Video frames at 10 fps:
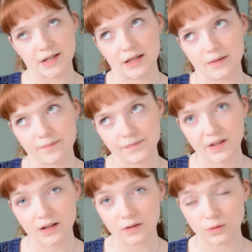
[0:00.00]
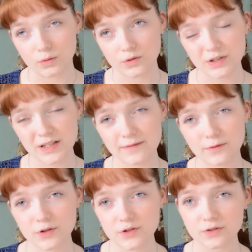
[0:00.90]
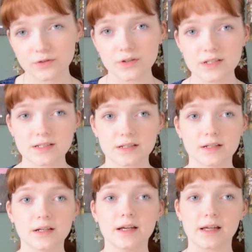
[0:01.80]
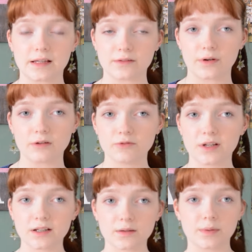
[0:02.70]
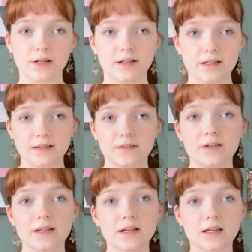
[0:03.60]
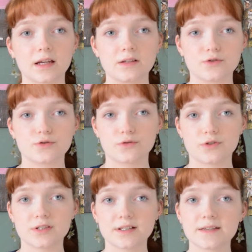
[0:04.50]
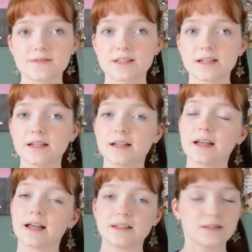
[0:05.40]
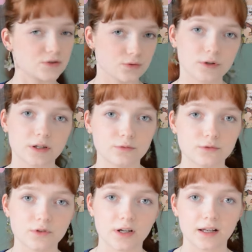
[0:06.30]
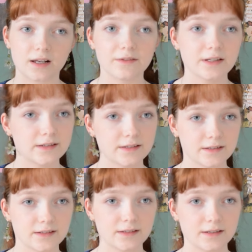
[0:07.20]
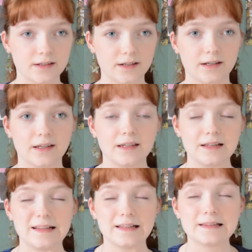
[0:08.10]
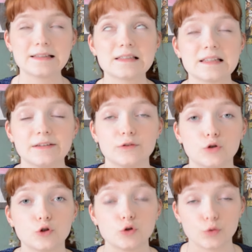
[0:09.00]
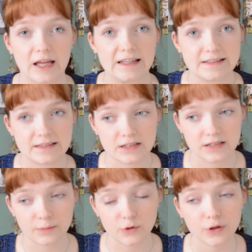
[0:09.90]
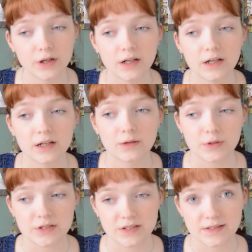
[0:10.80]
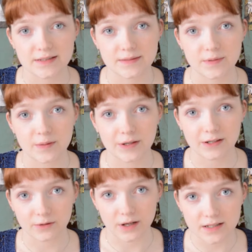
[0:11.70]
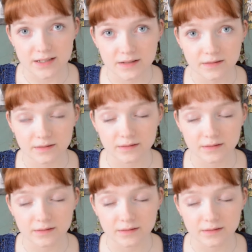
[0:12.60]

a long sleeve version to this and a round neck, but I did the v-neck and short sleeves, and it's so cute. I love it. I knit this in 2 days in the summer, which is a bit crazy.